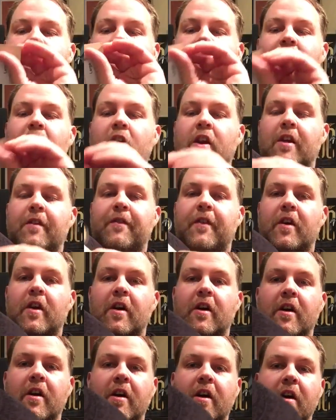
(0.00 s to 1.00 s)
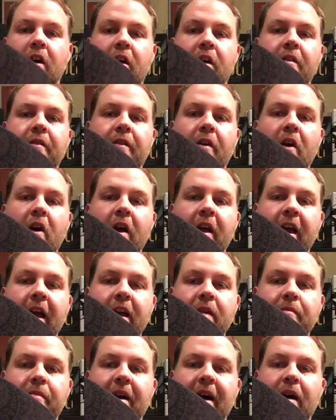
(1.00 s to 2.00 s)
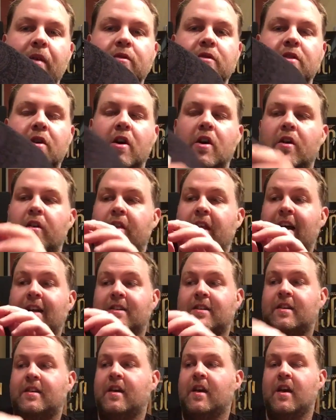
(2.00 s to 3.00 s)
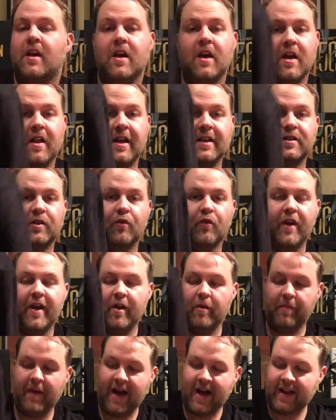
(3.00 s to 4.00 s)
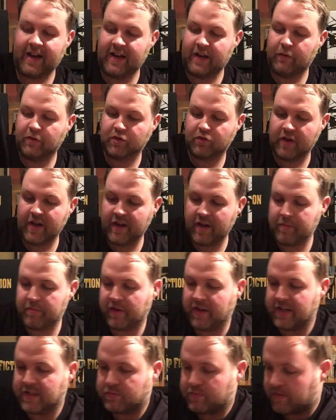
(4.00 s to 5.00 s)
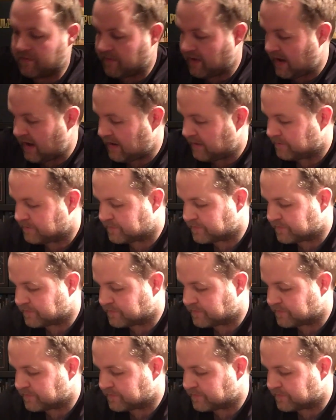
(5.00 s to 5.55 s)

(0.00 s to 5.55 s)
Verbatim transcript: I got it for a £38, so that's, that's a real bag, and I was really pleased with that.